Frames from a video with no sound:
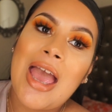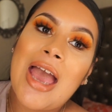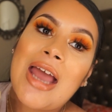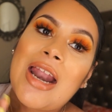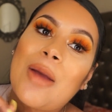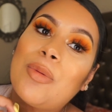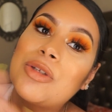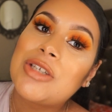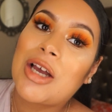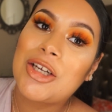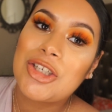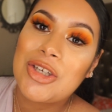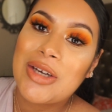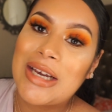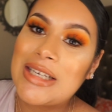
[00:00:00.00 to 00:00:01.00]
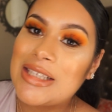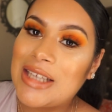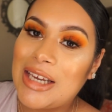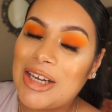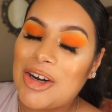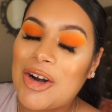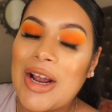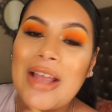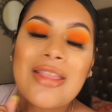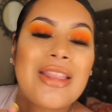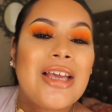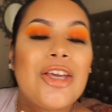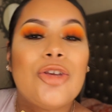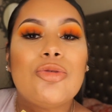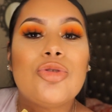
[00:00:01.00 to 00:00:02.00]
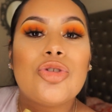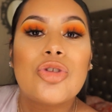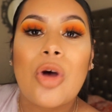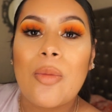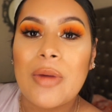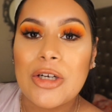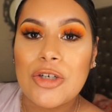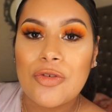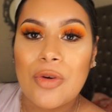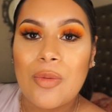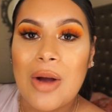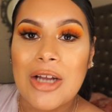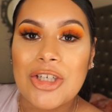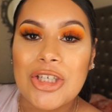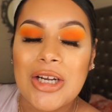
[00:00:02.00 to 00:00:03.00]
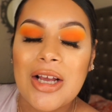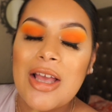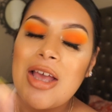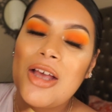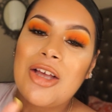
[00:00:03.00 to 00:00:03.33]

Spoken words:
And I will talk to you guys later, and thank you so much for watching.